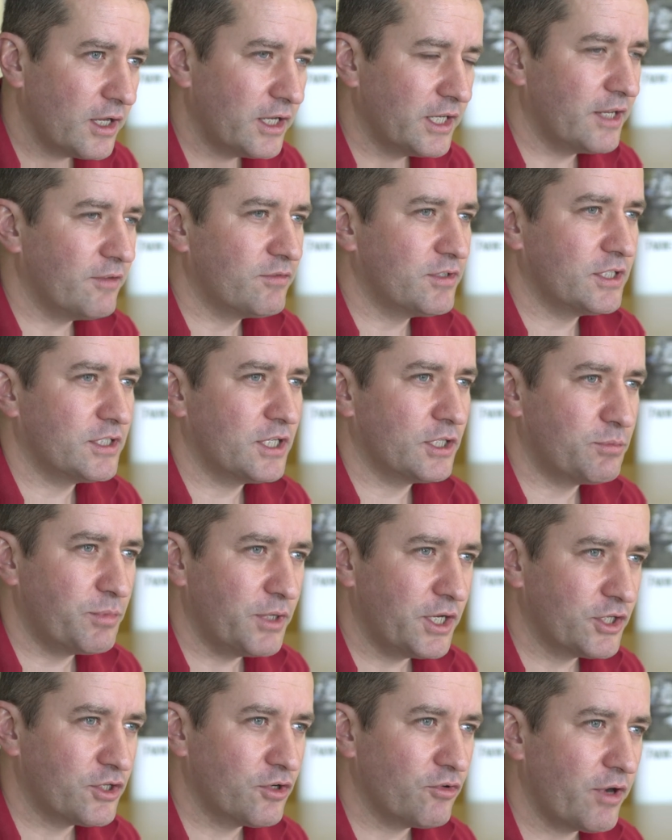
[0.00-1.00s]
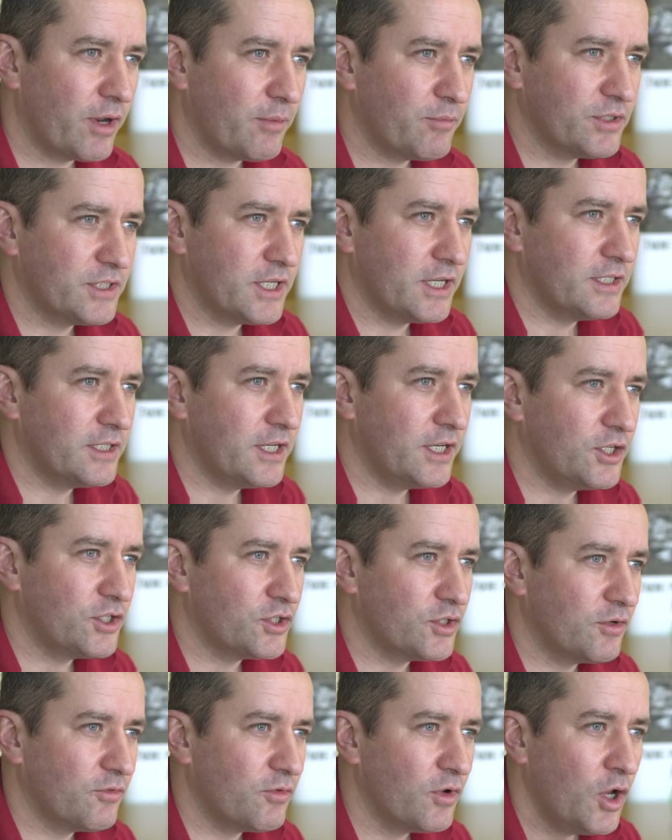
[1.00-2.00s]
It gives us a spatial
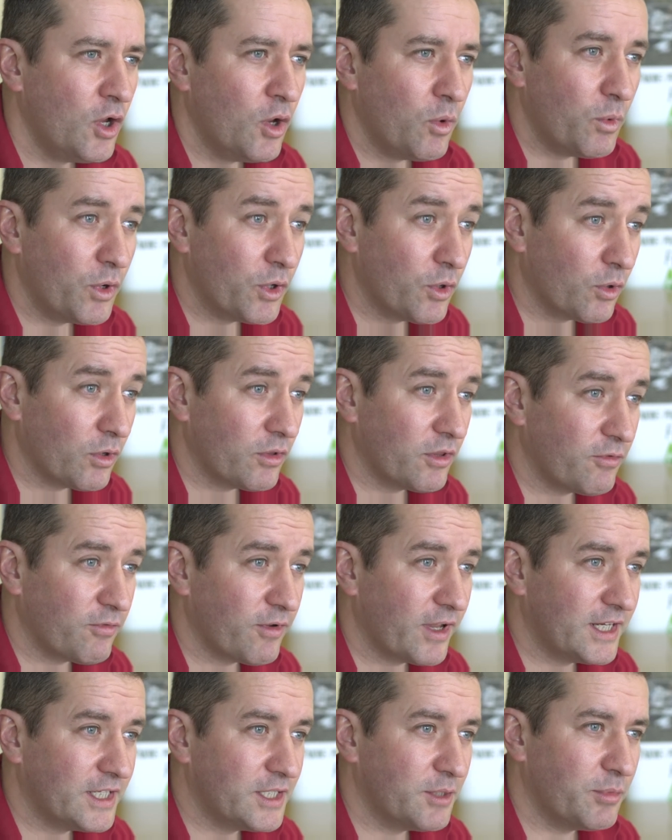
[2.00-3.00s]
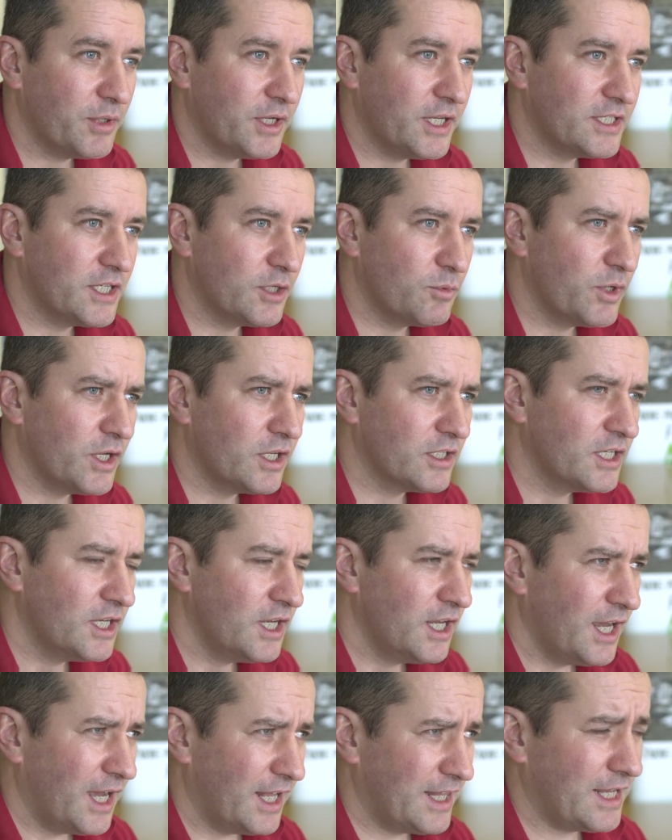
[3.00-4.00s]
representation of where all of the fly tipping is in Wales,
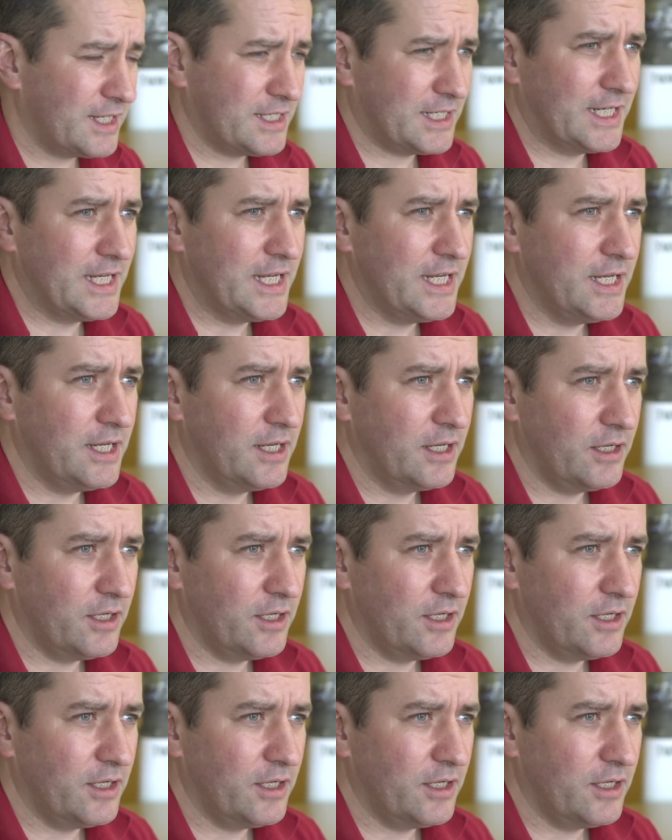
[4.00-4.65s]
and that's key.